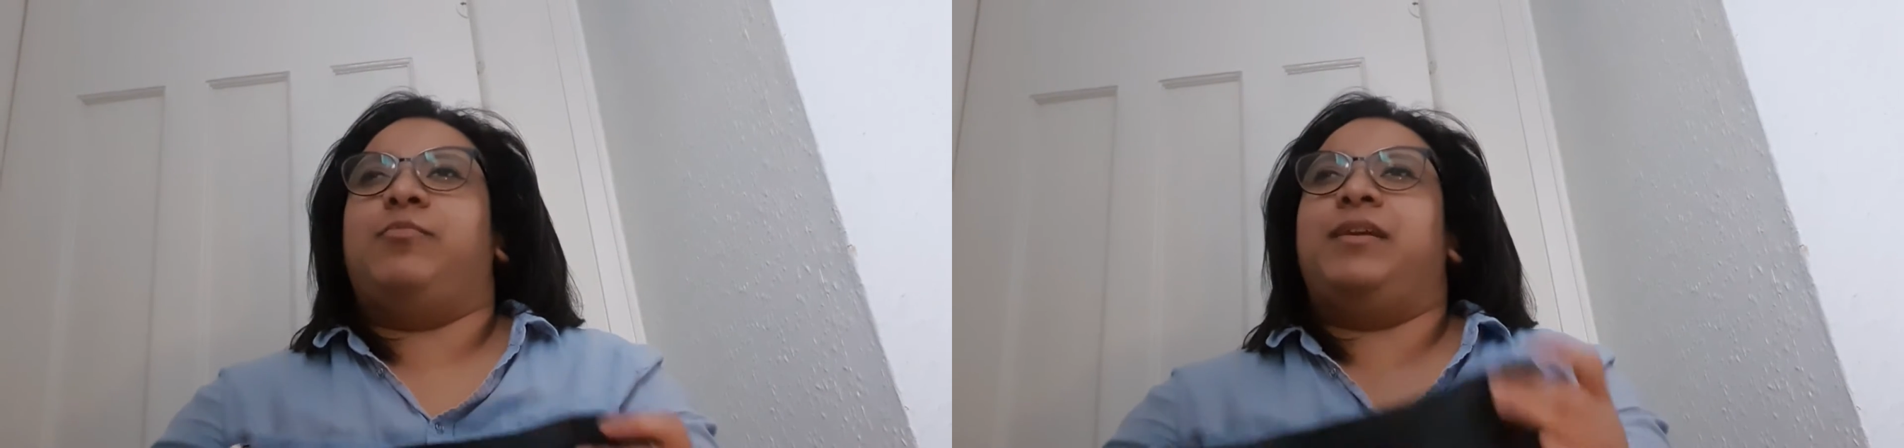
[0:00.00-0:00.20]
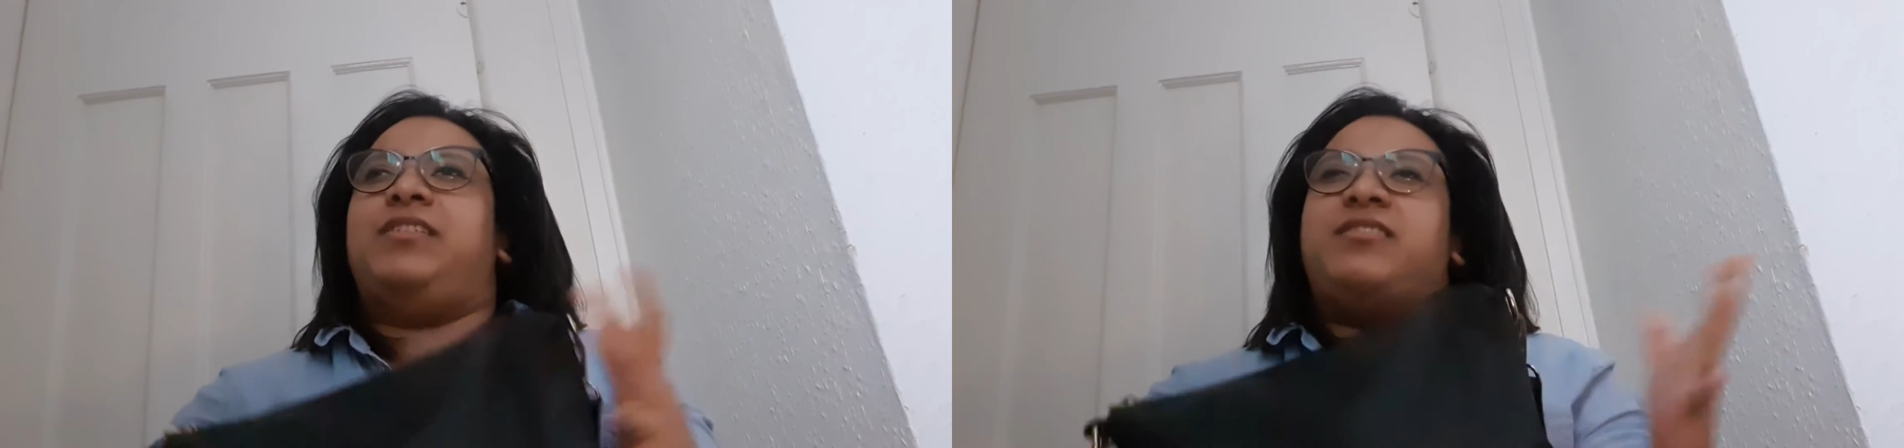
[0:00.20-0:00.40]

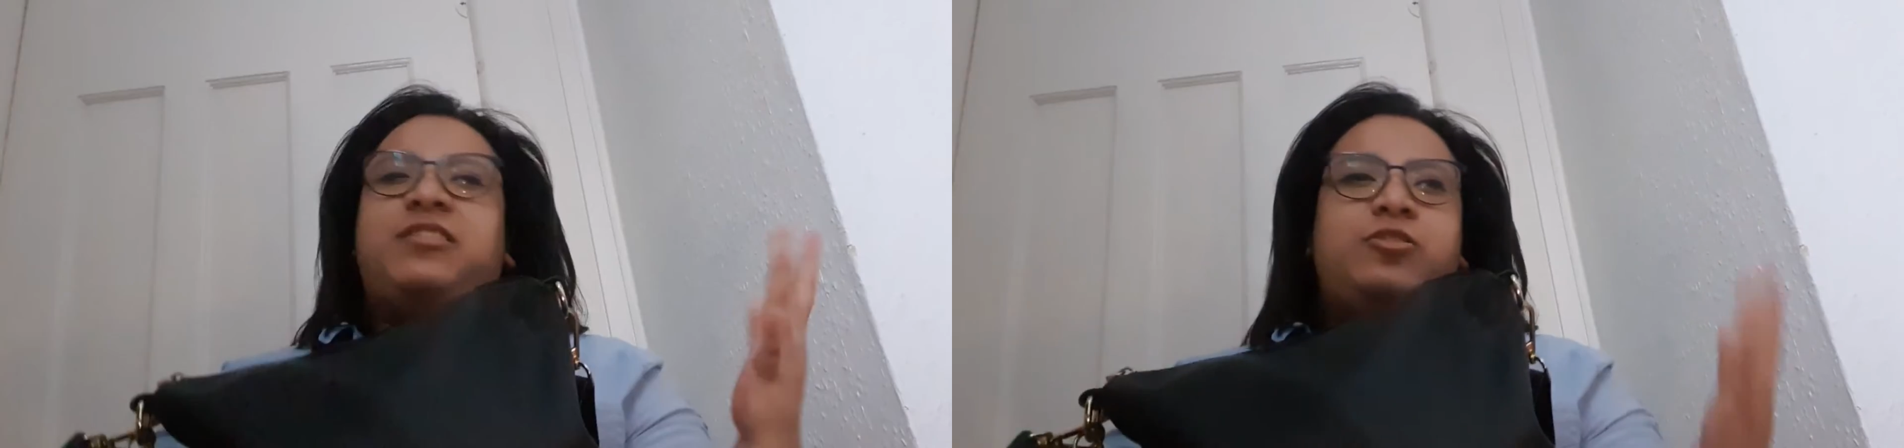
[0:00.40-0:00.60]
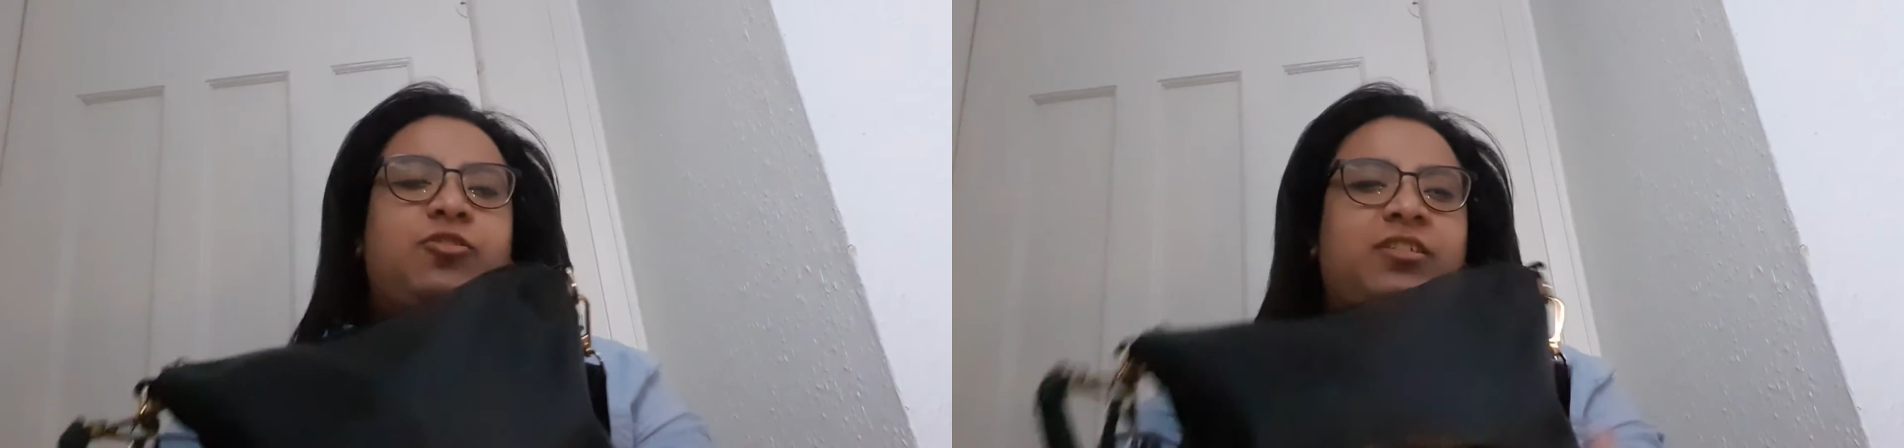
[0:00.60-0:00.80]
but it
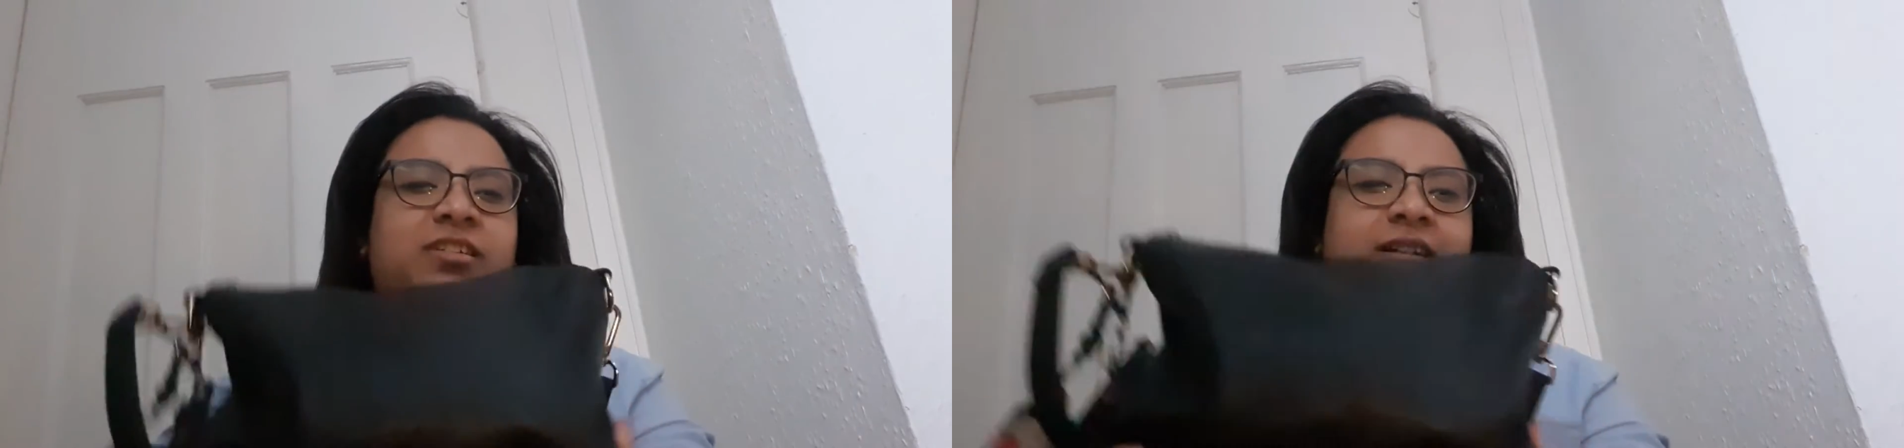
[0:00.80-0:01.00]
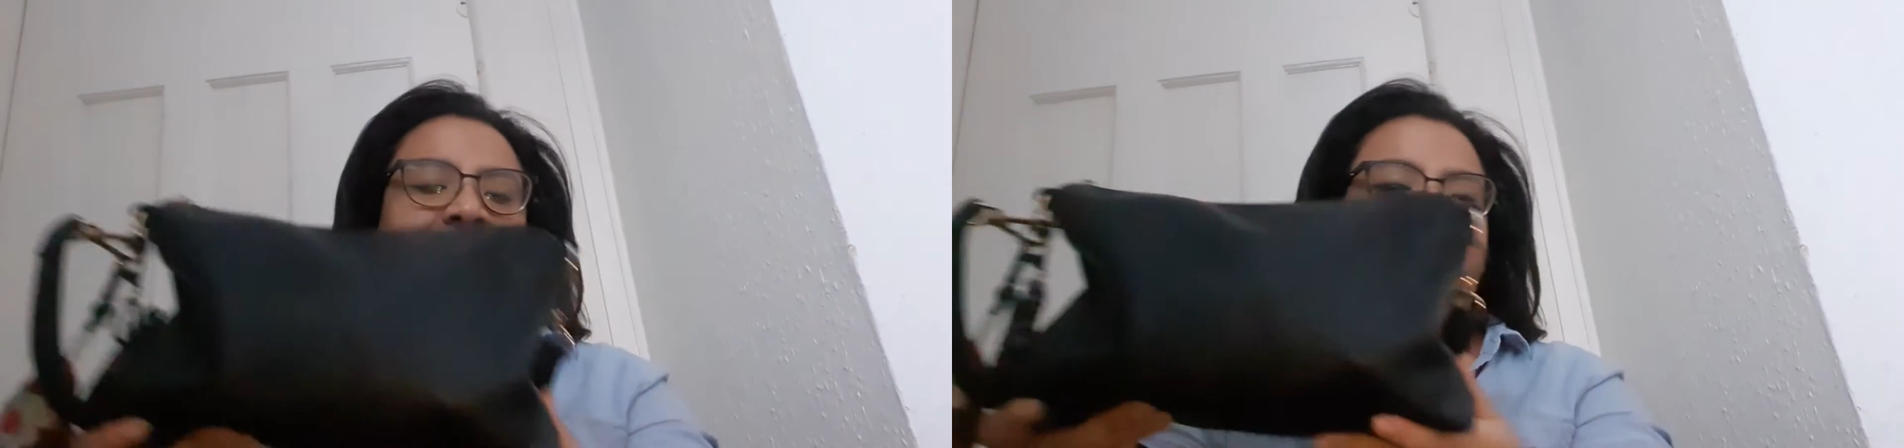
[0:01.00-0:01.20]
just
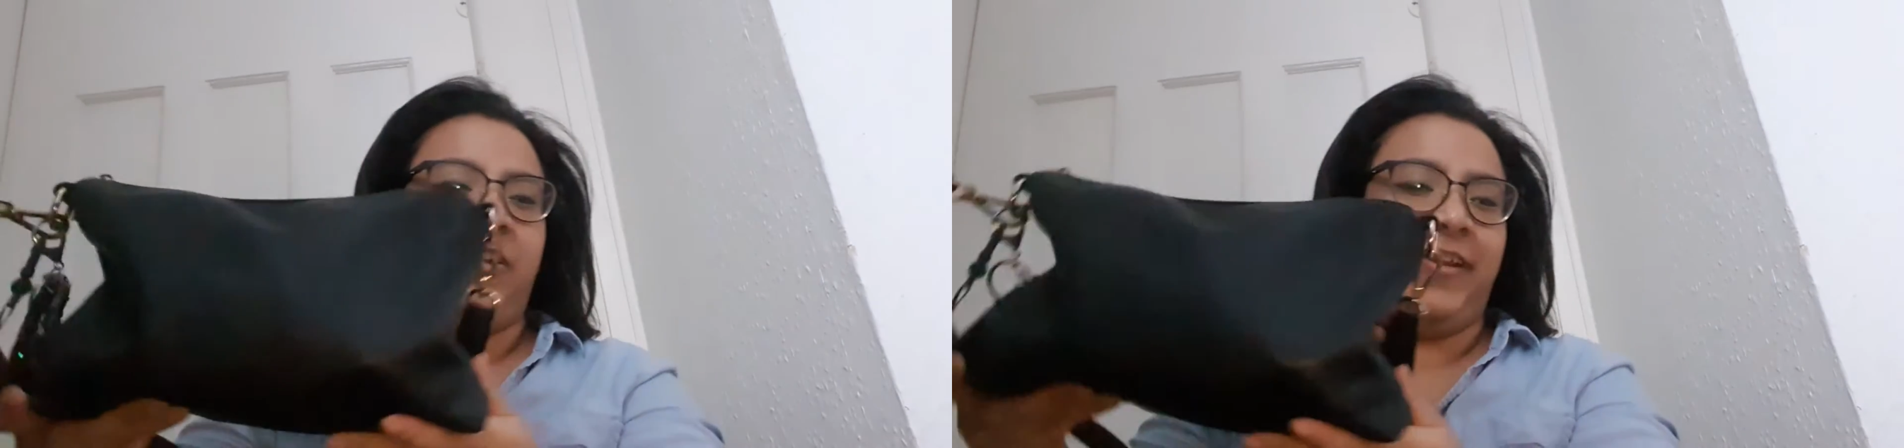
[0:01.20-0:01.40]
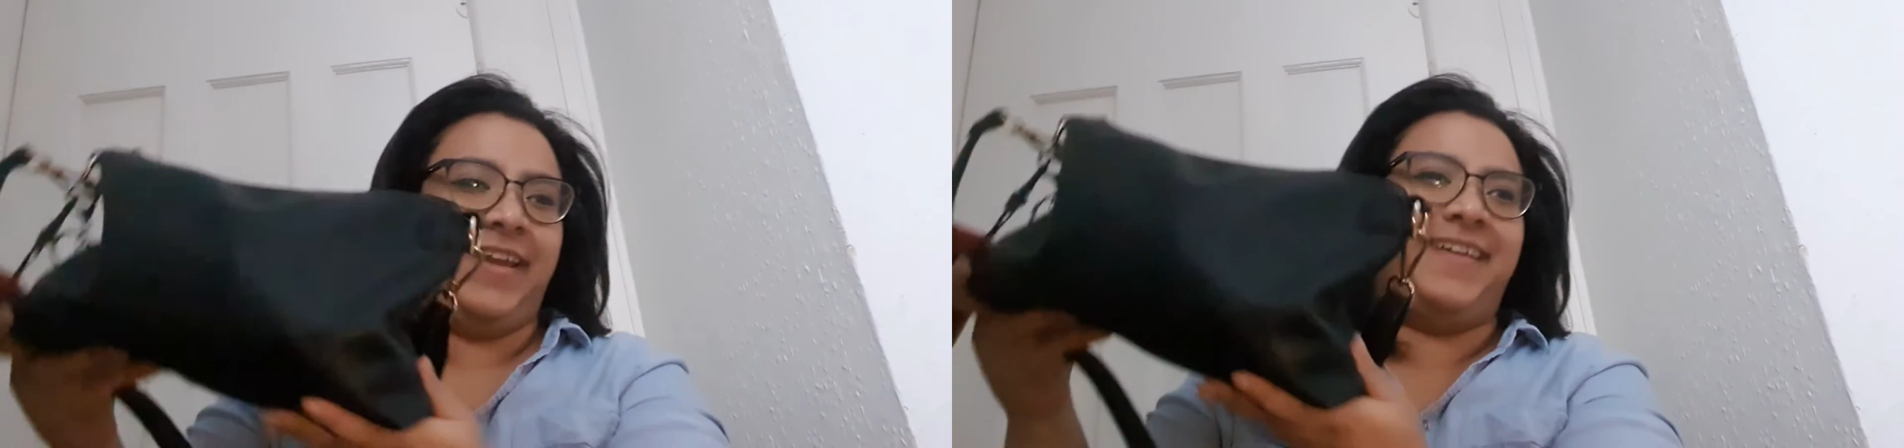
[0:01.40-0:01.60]
looks
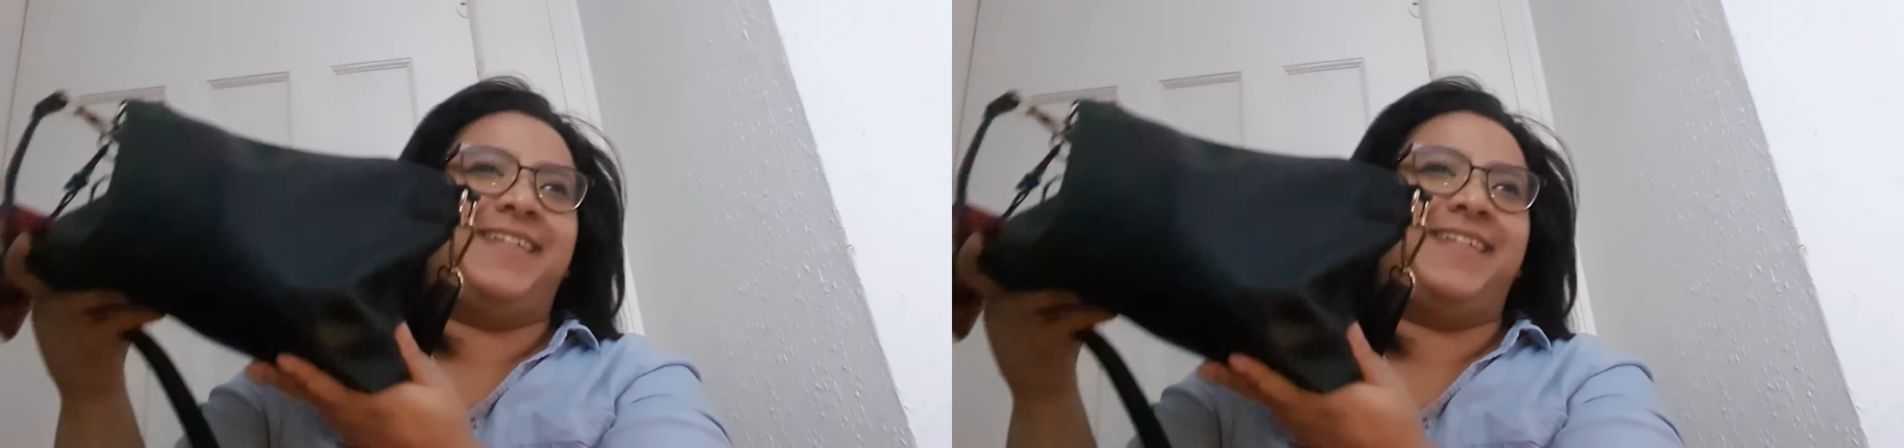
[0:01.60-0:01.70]
very